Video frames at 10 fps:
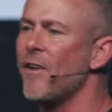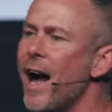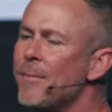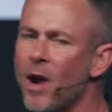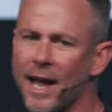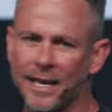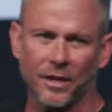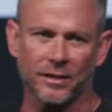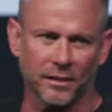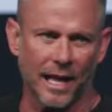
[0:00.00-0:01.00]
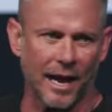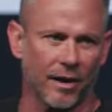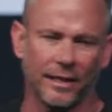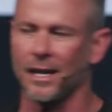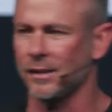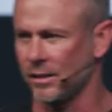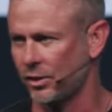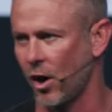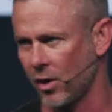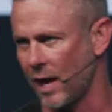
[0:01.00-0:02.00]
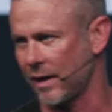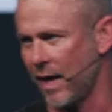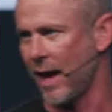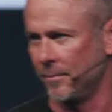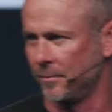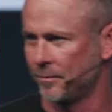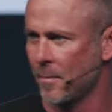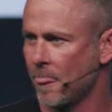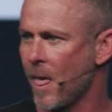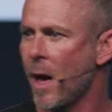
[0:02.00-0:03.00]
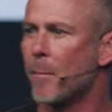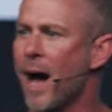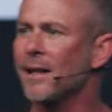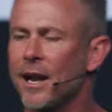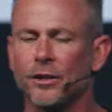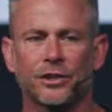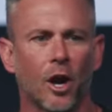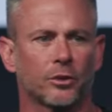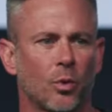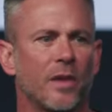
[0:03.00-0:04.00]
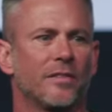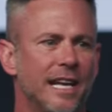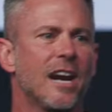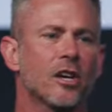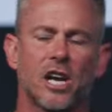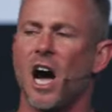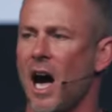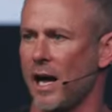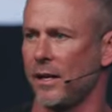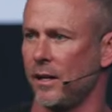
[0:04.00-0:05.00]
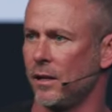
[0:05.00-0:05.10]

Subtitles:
I'm writing this letter, it doesn't start like that. My letter starts with, dear God,